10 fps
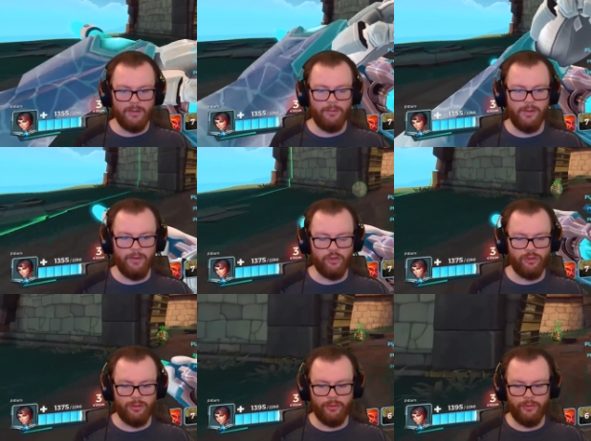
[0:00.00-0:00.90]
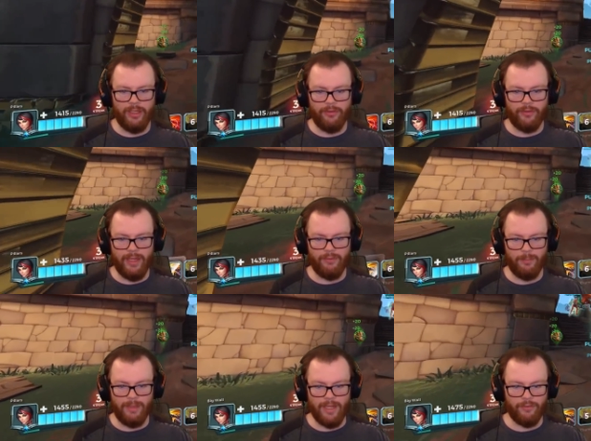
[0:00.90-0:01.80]
Vivian struggles against every
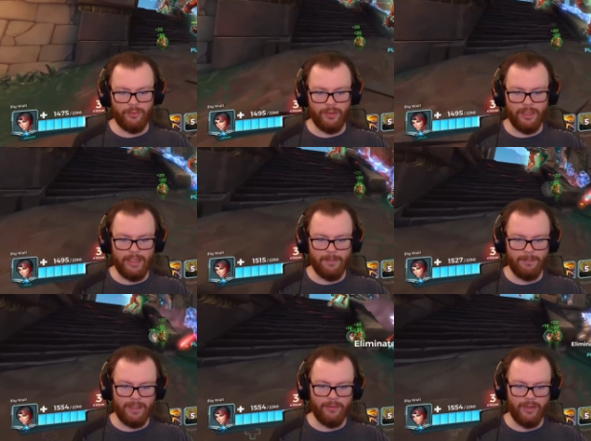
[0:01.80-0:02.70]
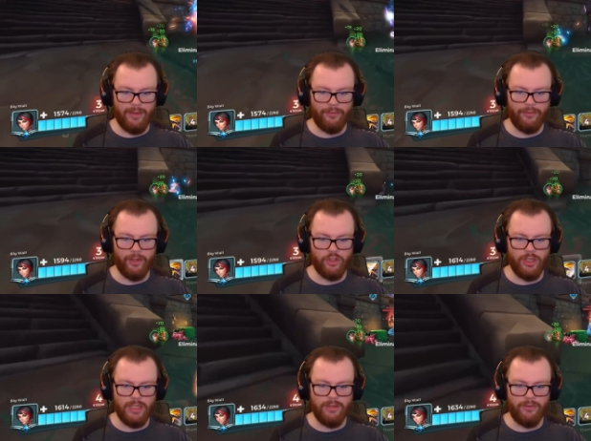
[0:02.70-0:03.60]
blaster in the game because they have such an
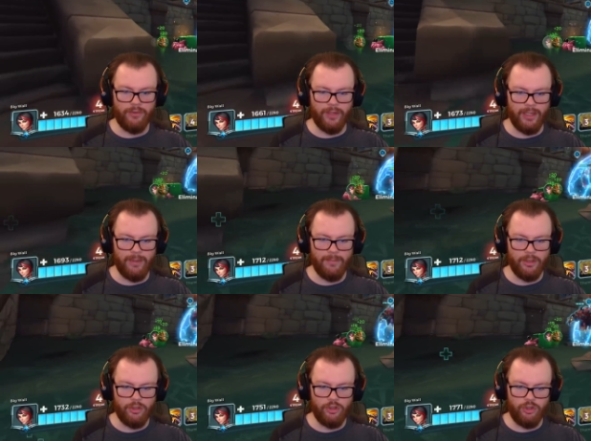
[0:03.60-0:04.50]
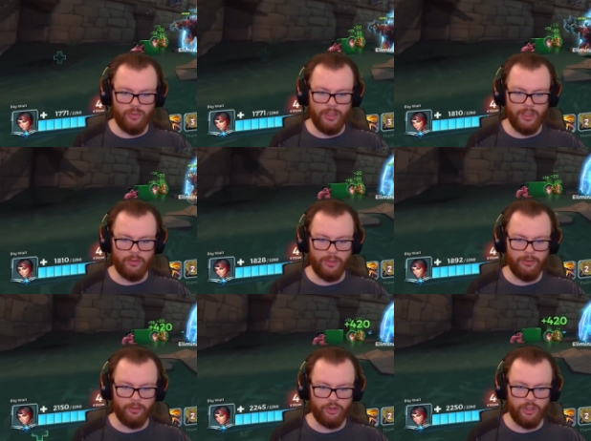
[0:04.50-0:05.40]
easy time shooting underneath
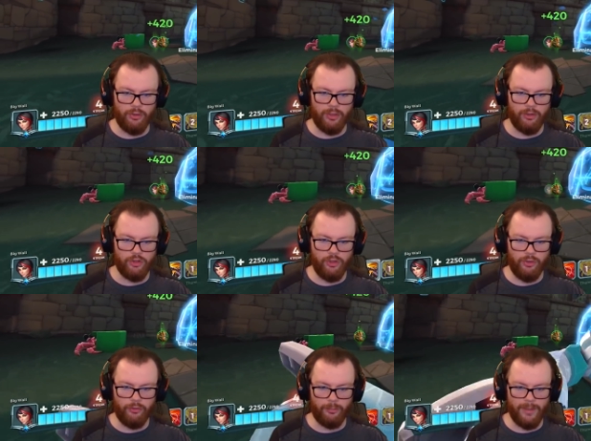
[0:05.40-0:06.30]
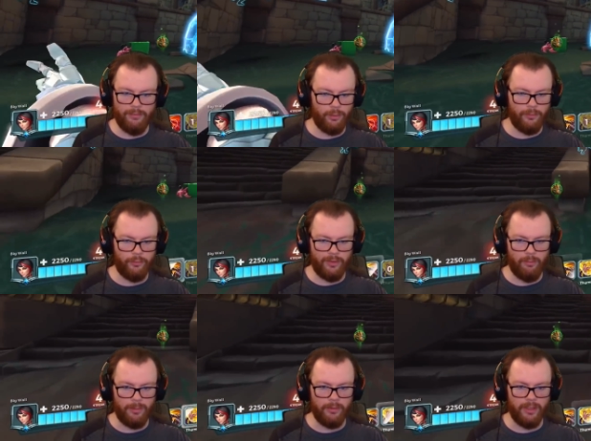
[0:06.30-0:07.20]
her shield, and her shield is her main form of
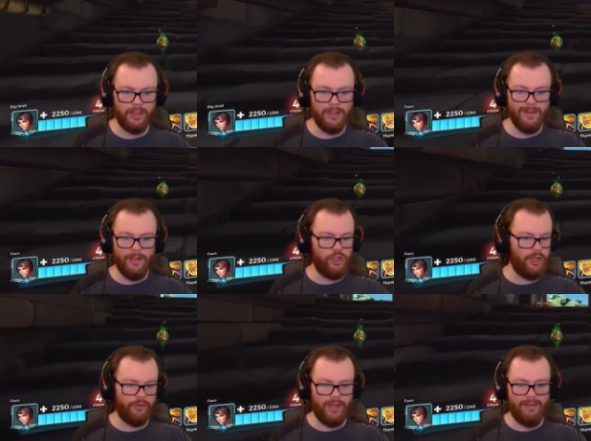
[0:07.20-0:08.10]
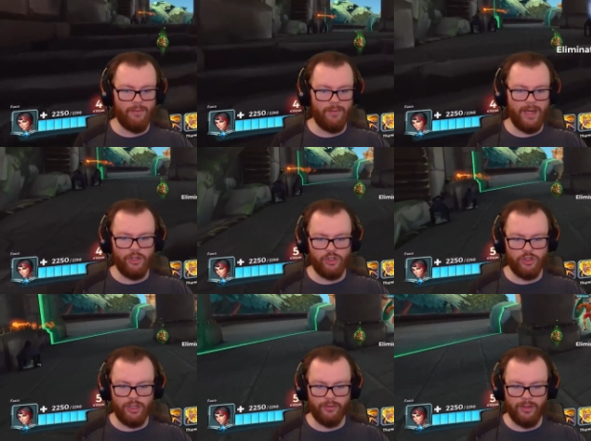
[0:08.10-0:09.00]
survivability. She doesn't have evasion,
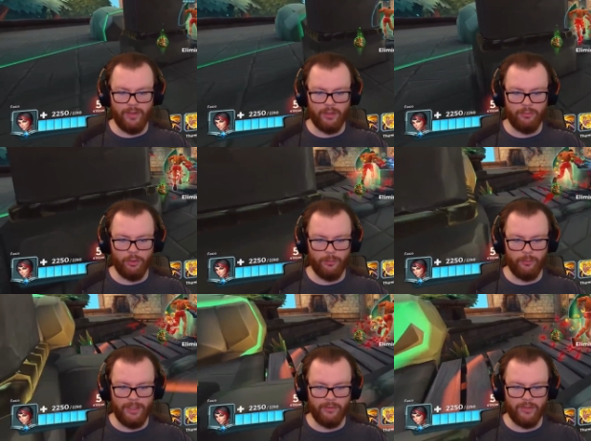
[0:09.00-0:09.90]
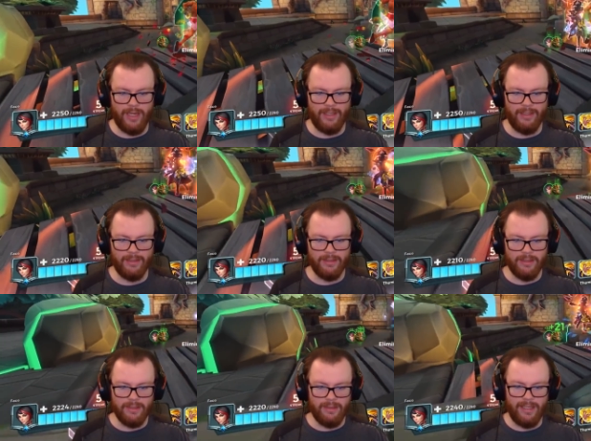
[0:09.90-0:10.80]
she doesn't have other forms of being tanky,
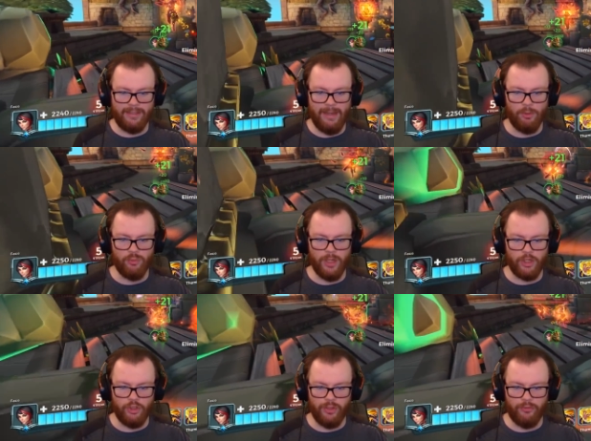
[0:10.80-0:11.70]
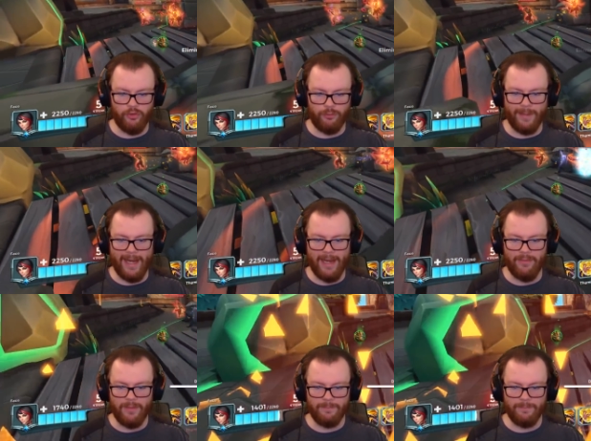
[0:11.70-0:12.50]
like damage reduction unless you just buy Haven.